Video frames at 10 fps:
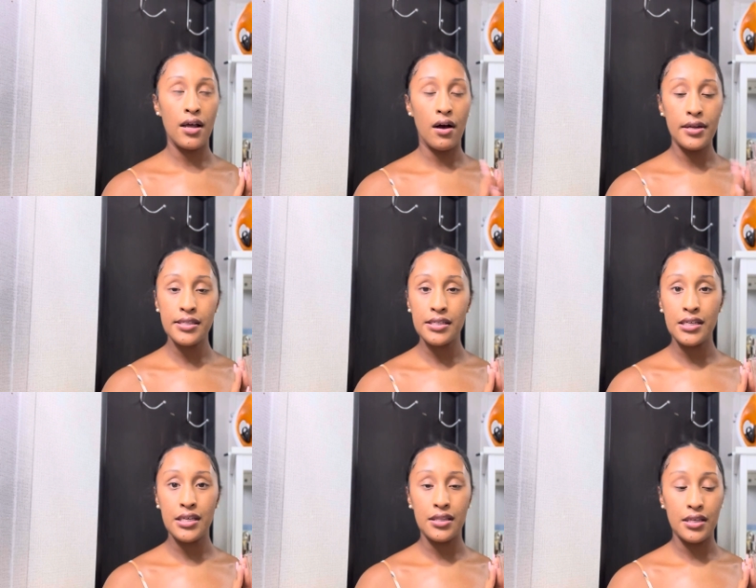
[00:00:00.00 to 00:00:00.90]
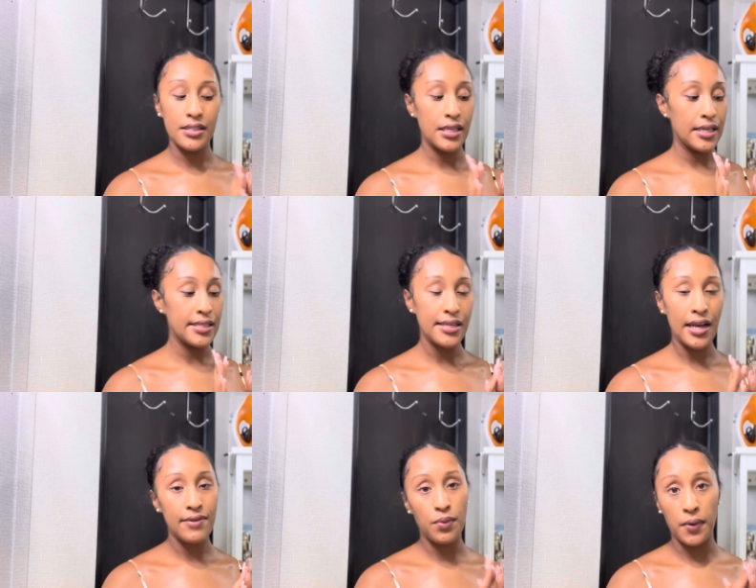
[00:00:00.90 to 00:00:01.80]
Honestly, it's, it's not
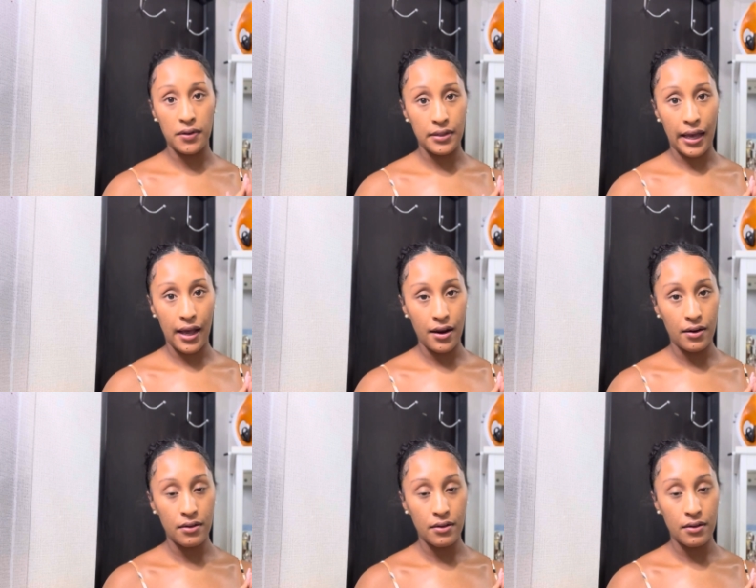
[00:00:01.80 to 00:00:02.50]
even worth that.